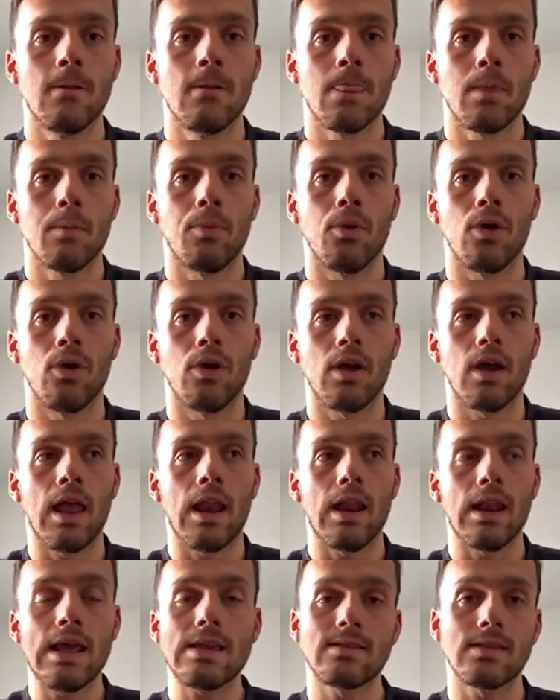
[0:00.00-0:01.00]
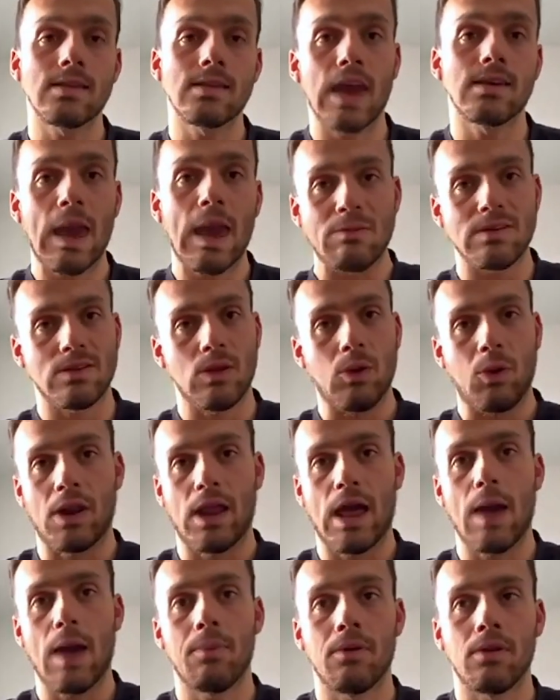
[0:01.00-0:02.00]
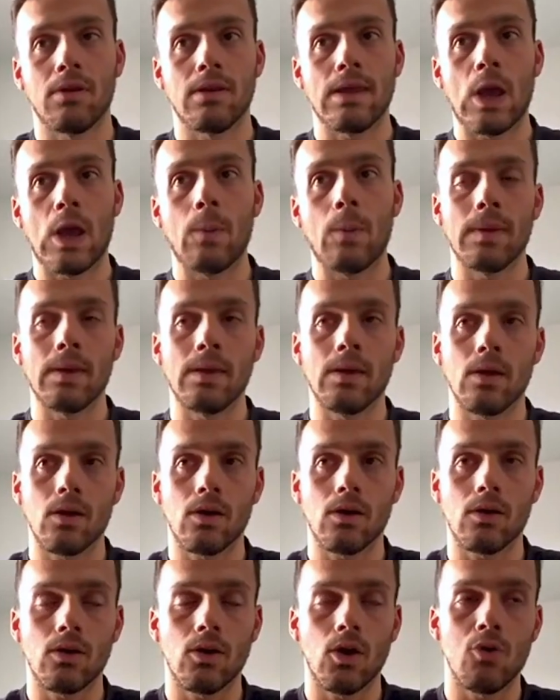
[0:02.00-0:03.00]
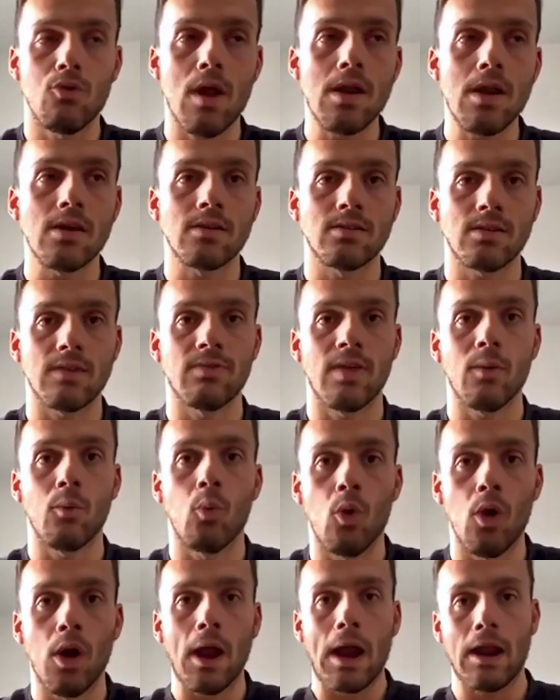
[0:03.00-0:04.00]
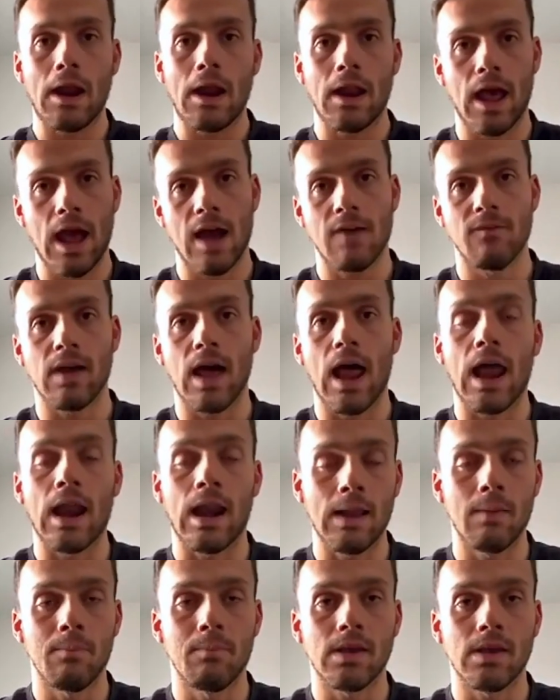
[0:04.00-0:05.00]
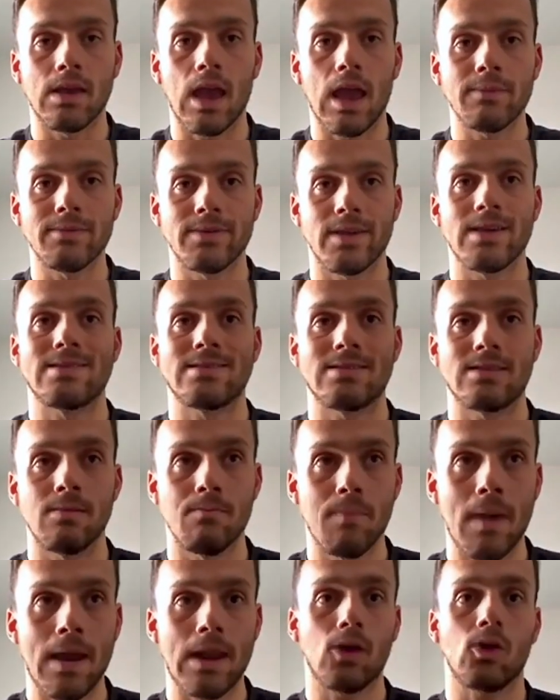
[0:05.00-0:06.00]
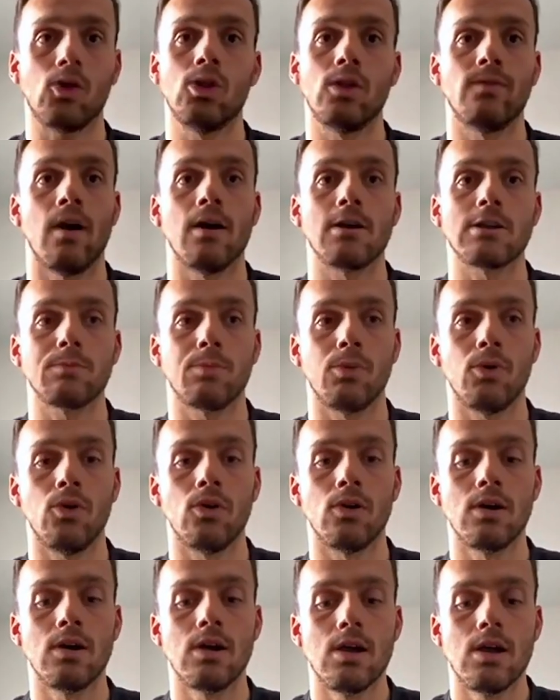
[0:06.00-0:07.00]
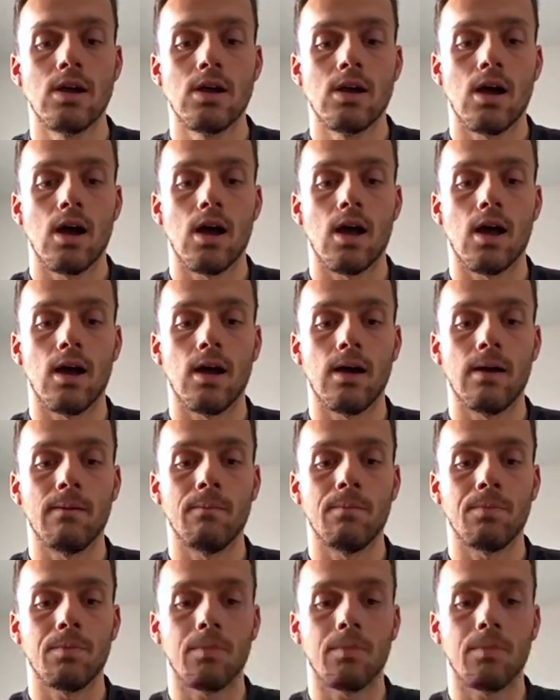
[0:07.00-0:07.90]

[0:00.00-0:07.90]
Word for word: But at least the games are still going to happen. It'll be horrendous if they weren't going to have it at Olympic Games. Like this, the pinnacle of our sport. Um,